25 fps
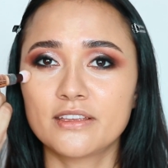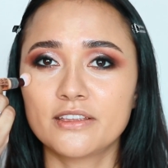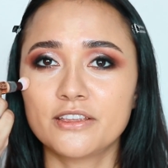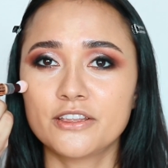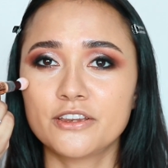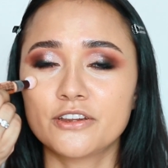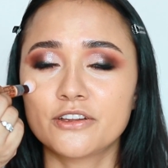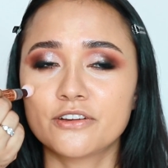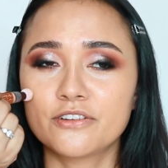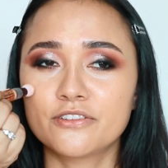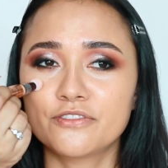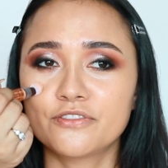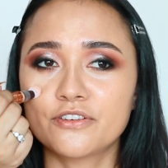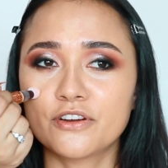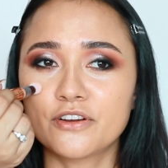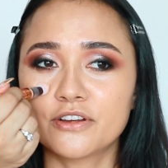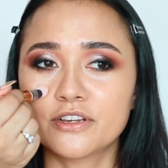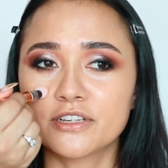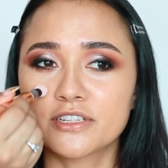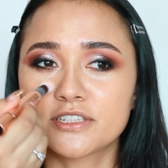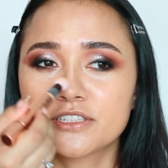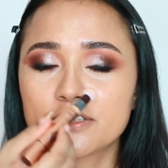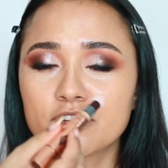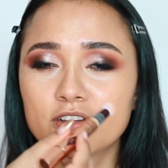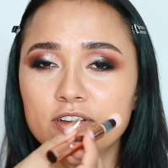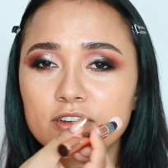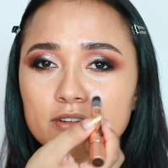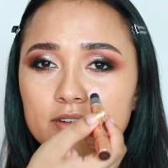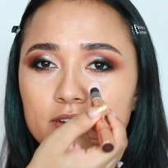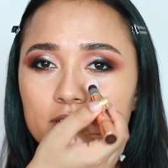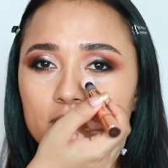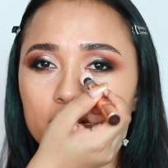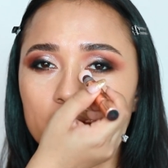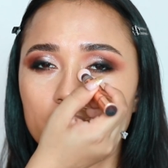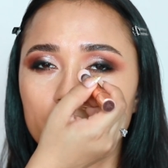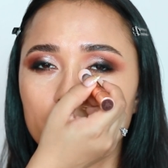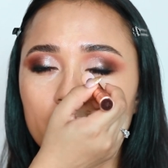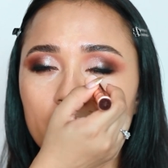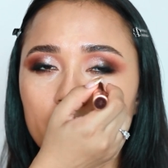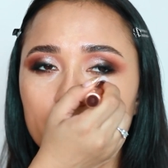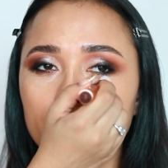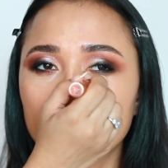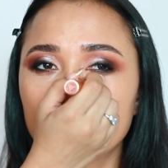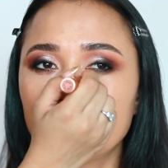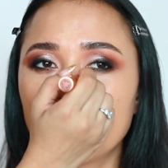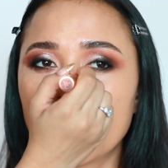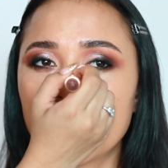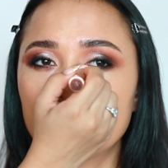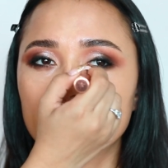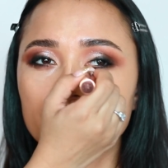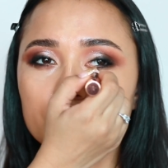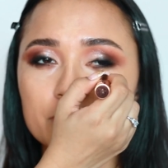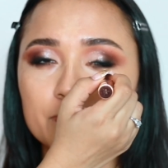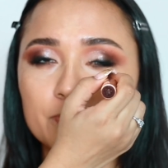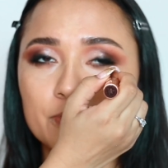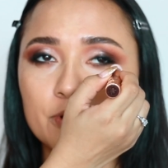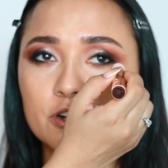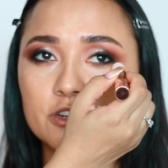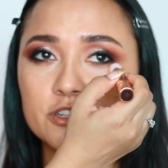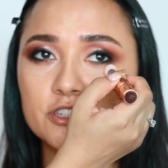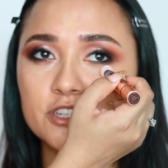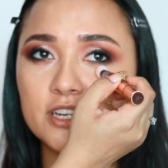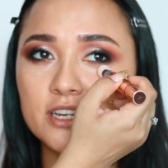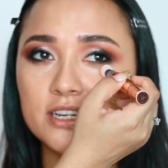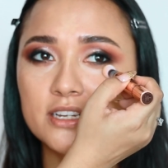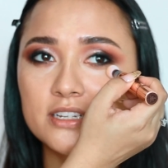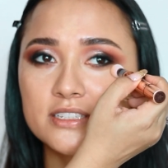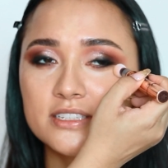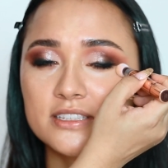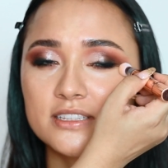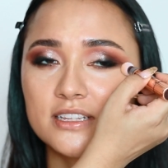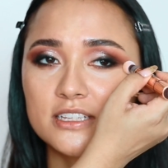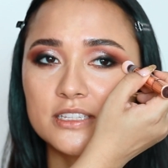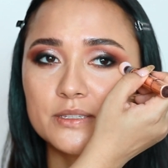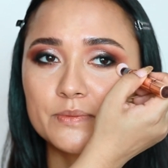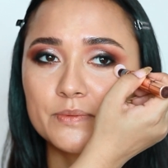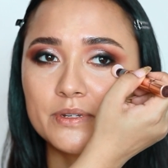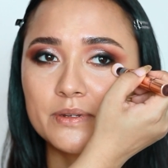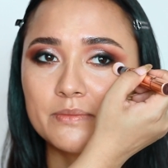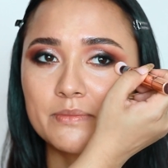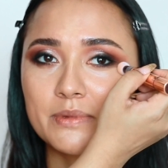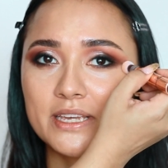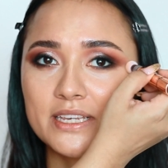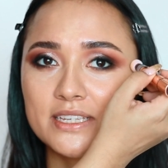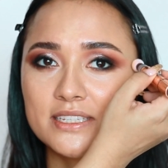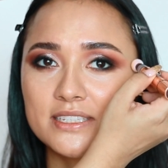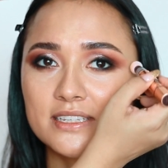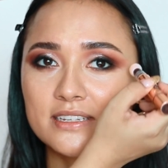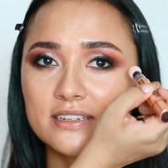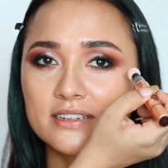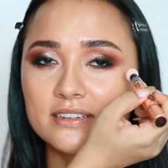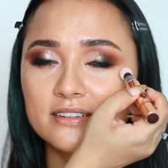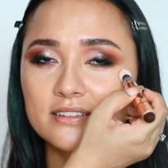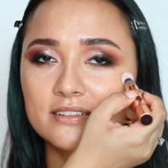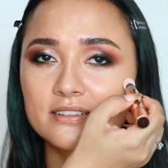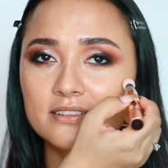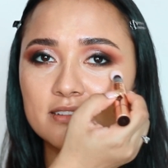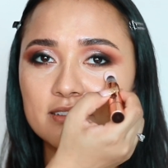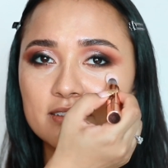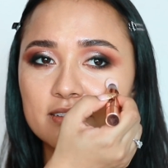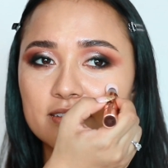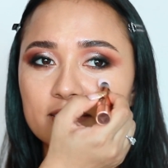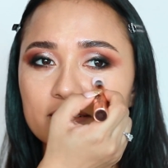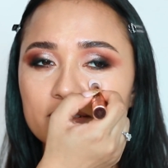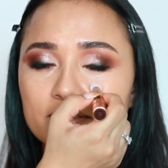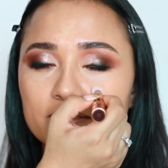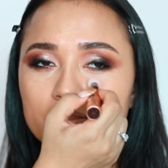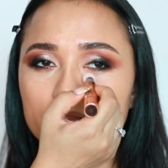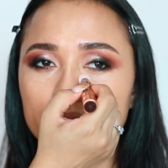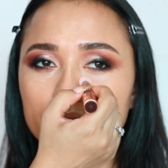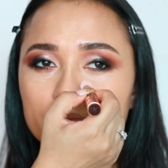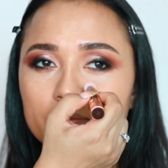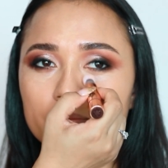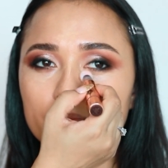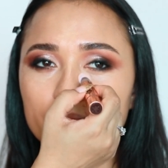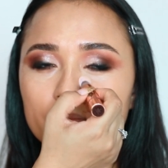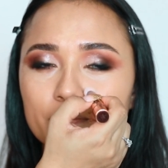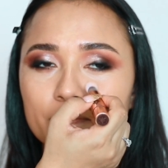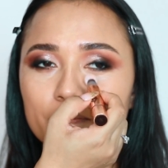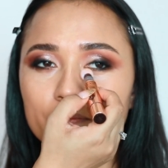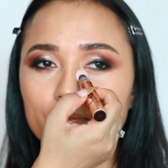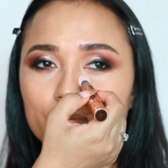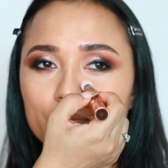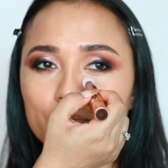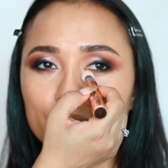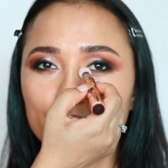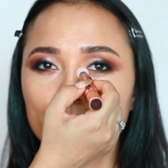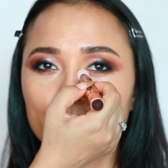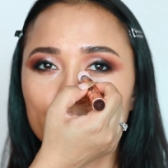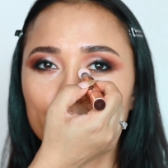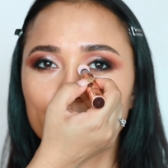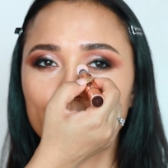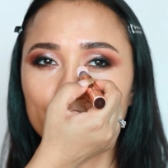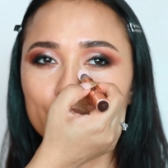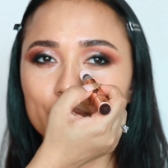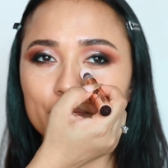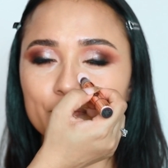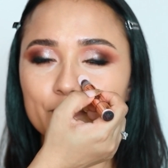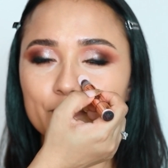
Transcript: You know, focused on other passion projects, and that's been amazing. Nice.